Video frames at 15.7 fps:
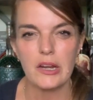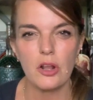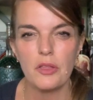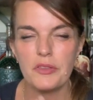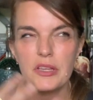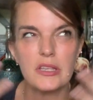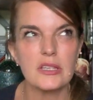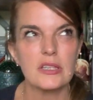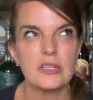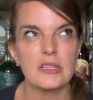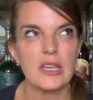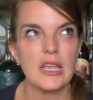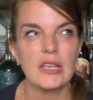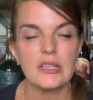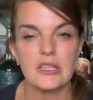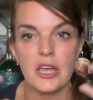all these
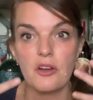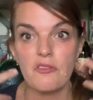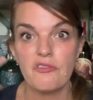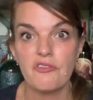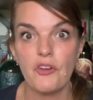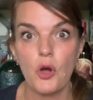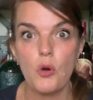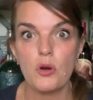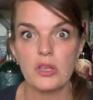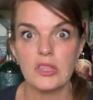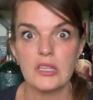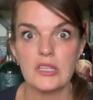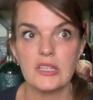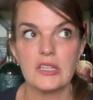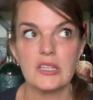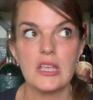things that evoke
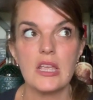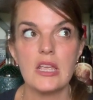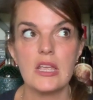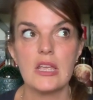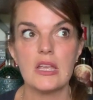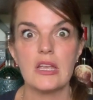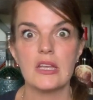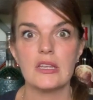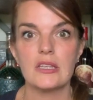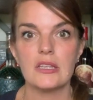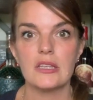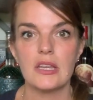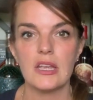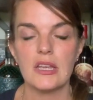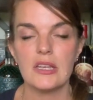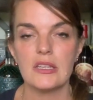the sea
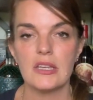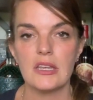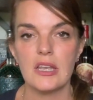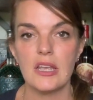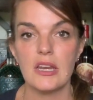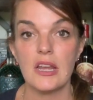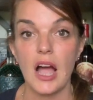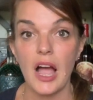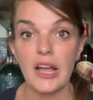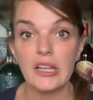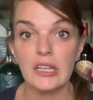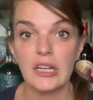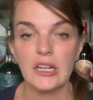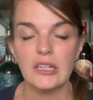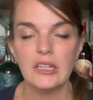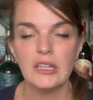in
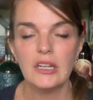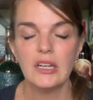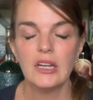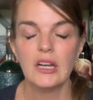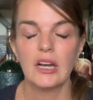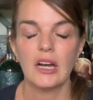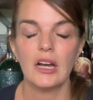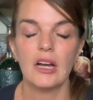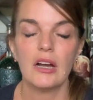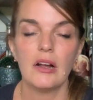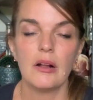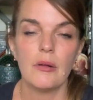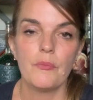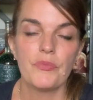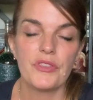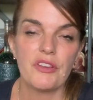Islay.
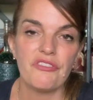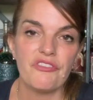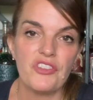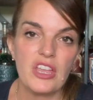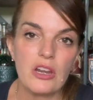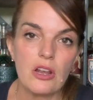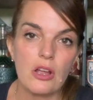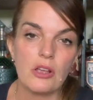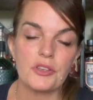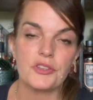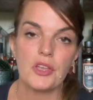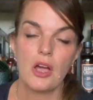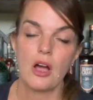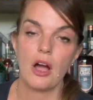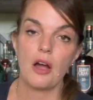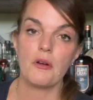The phenols
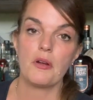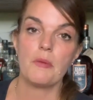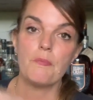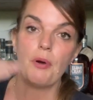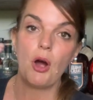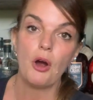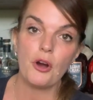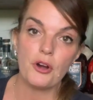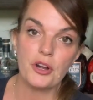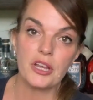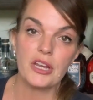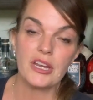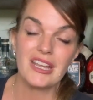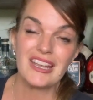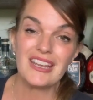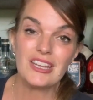are
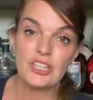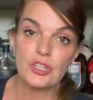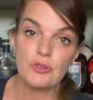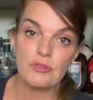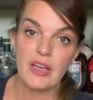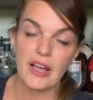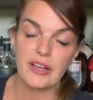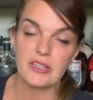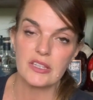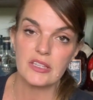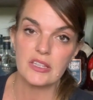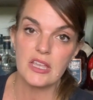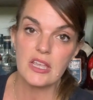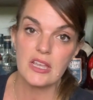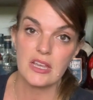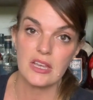imparted into that
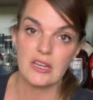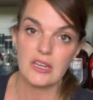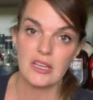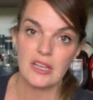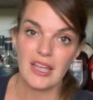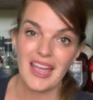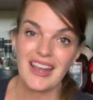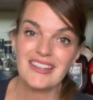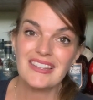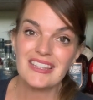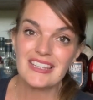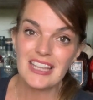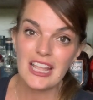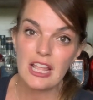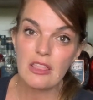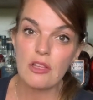seed and
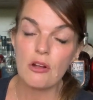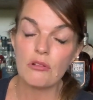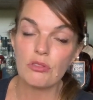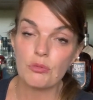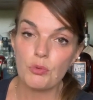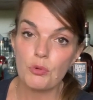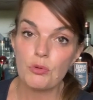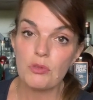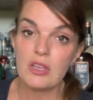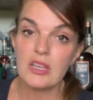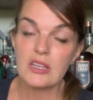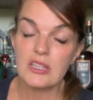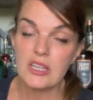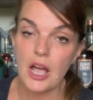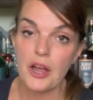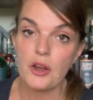stay there through the
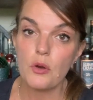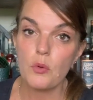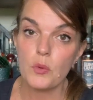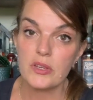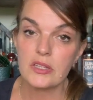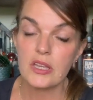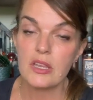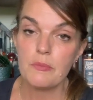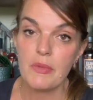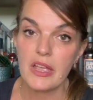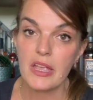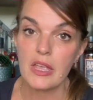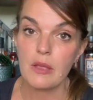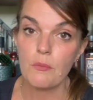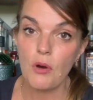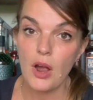entire whiskey
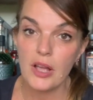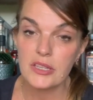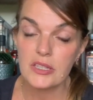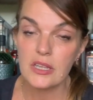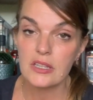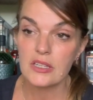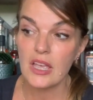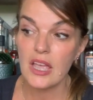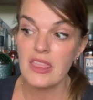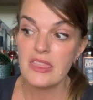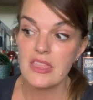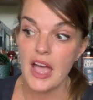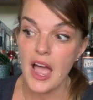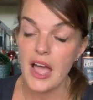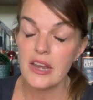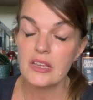making process. And
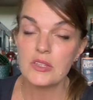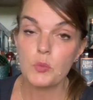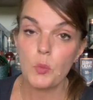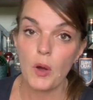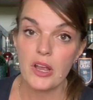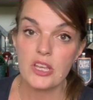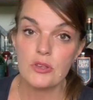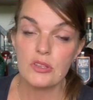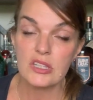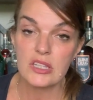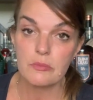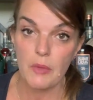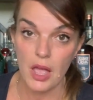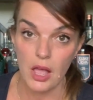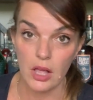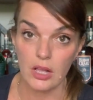that is what you
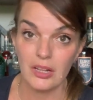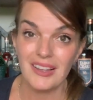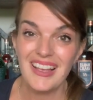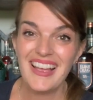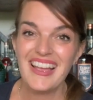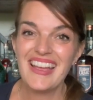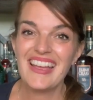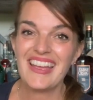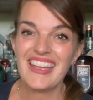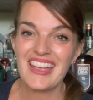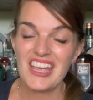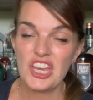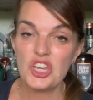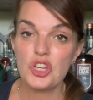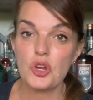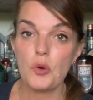smell
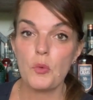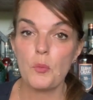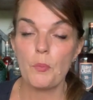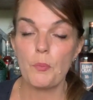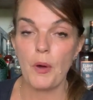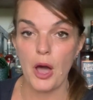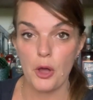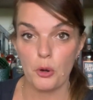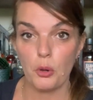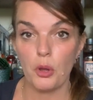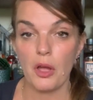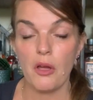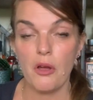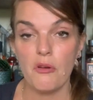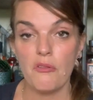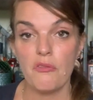in your bottle
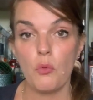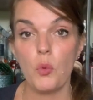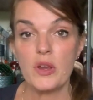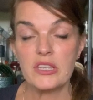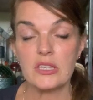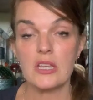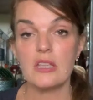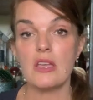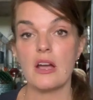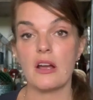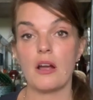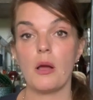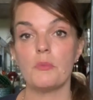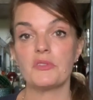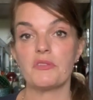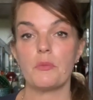of whiskey that
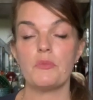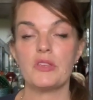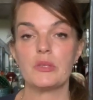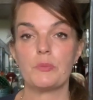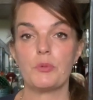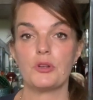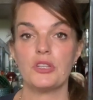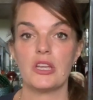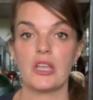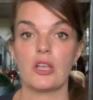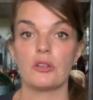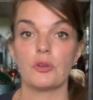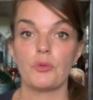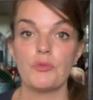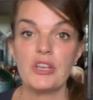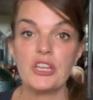comes from this
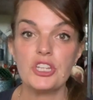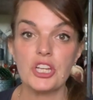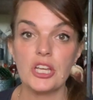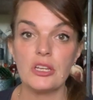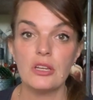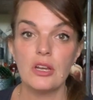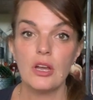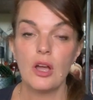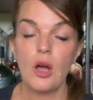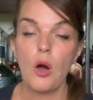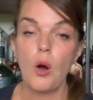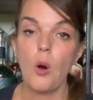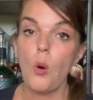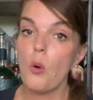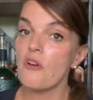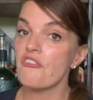particular region,
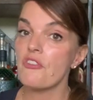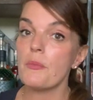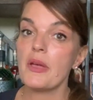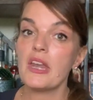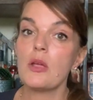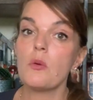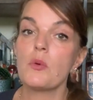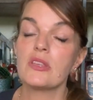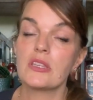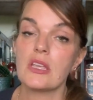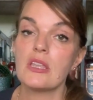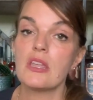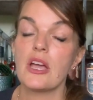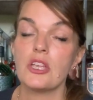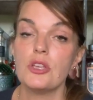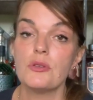or from any whiskey
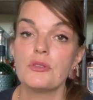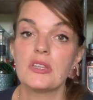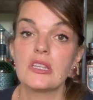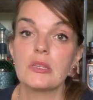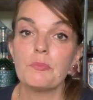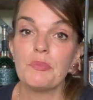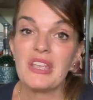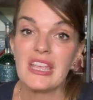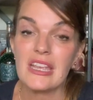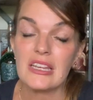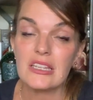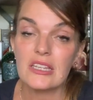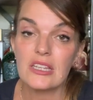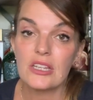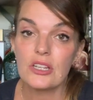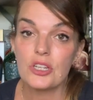that uses
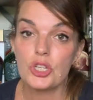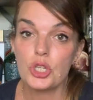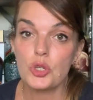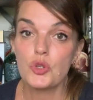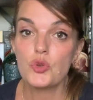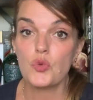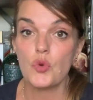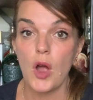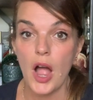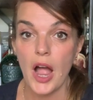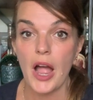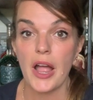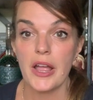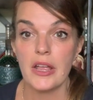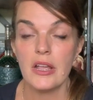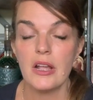peat to
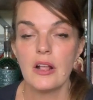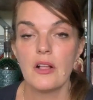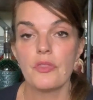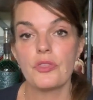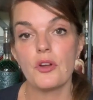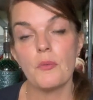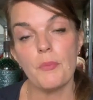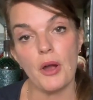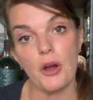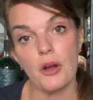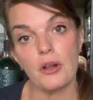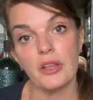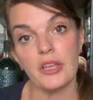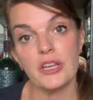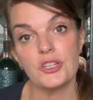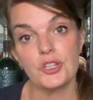dry their
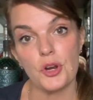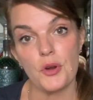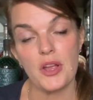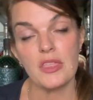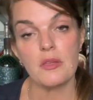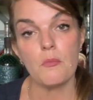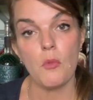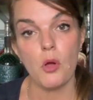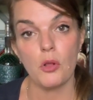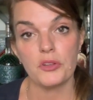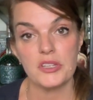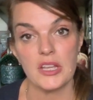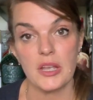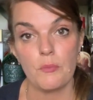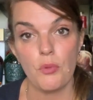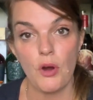barley during the
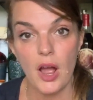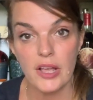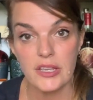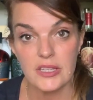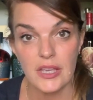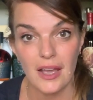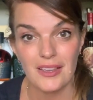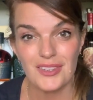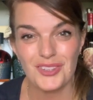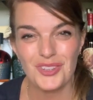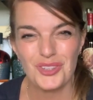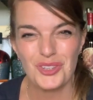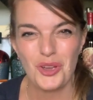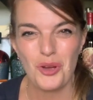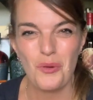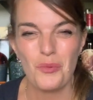malting process.
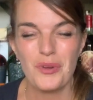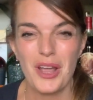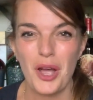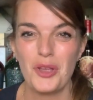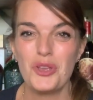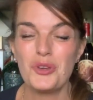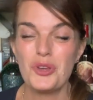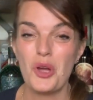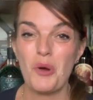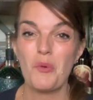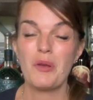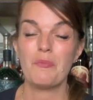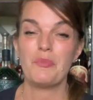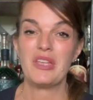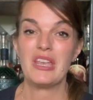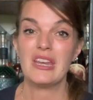So now you know
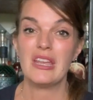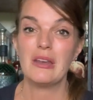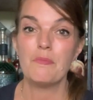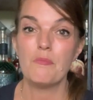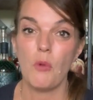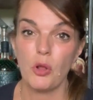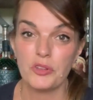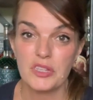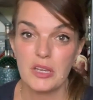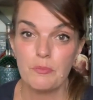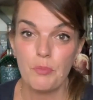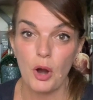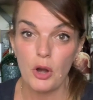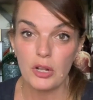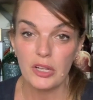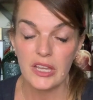what peated malted
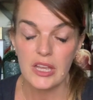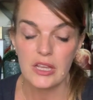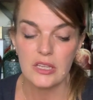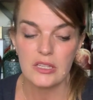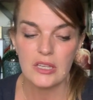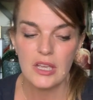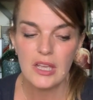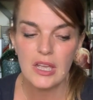barley is.